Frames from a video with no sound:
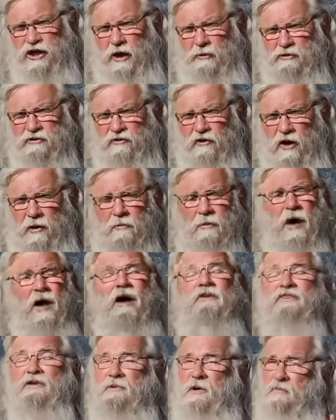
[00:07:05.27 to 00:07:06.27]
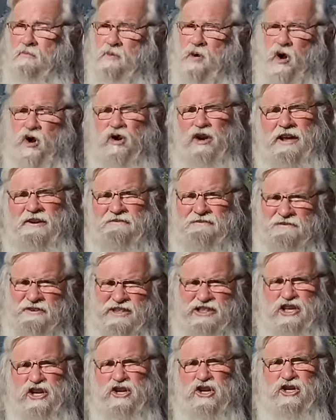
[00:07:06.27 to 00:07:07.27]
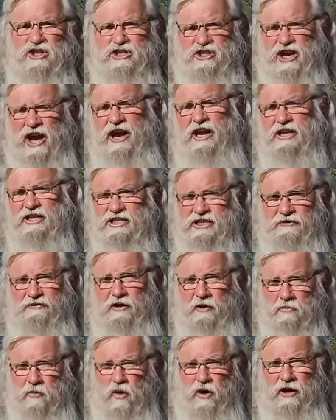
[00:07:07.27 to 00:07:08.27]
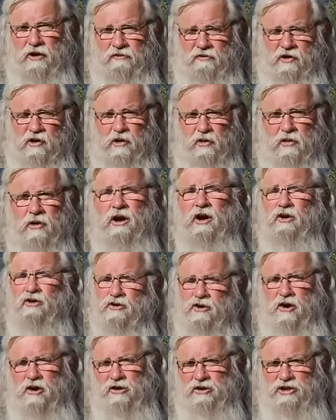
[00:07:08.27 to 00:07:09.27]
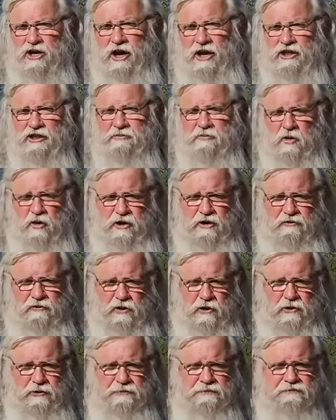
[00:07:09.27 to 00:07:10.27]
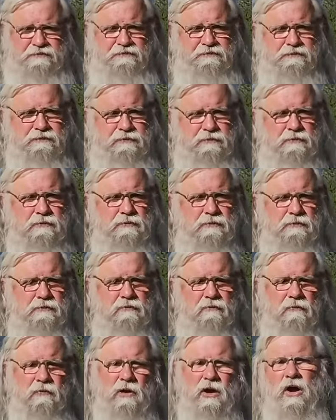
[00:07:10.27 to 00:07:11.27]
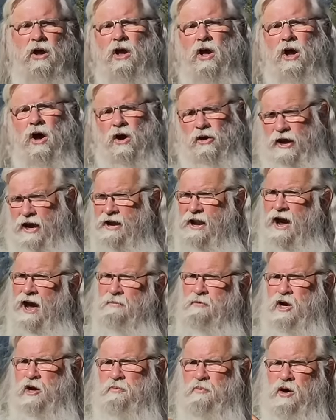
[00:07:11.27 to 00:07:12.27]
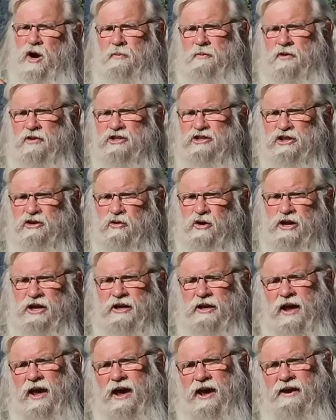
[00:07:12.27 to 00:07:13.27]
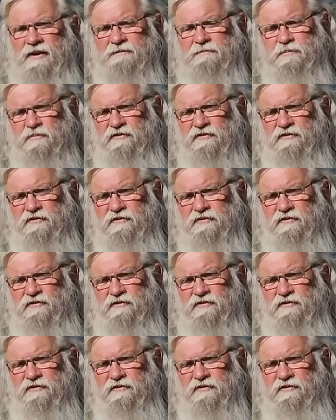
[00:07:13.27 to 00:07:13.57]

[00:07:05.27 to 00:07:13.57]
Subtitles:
comes from a purely physical scientific point of view, neuroscience point of view. Okay, now I'm going to put up on the screen a